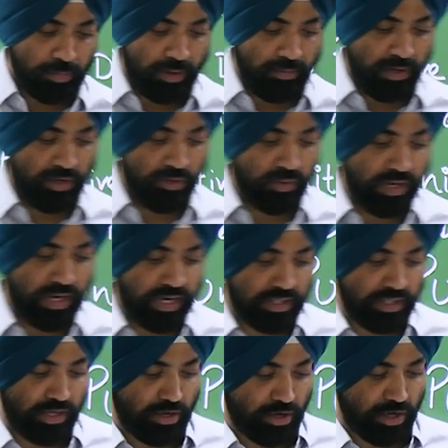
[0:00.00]
power to
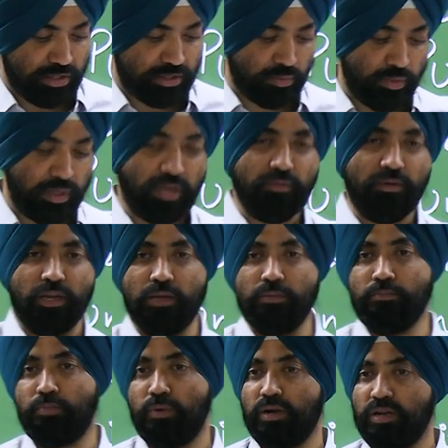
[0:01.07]
enact the laws, very, very
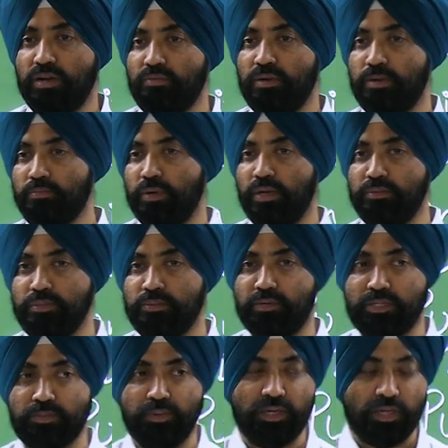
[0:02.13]
important from prelims
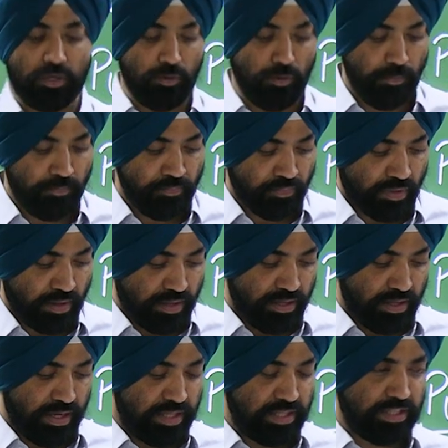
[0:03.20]
perspective.
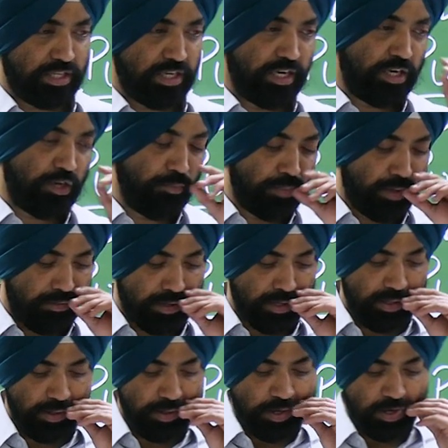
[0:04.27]
The legislative
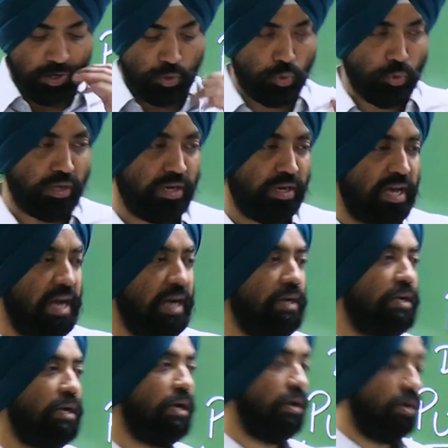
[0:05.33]
power to
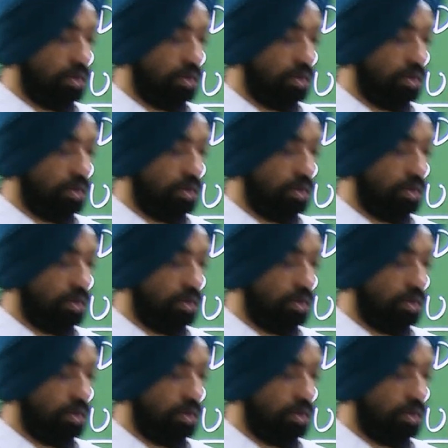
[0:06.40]
enact a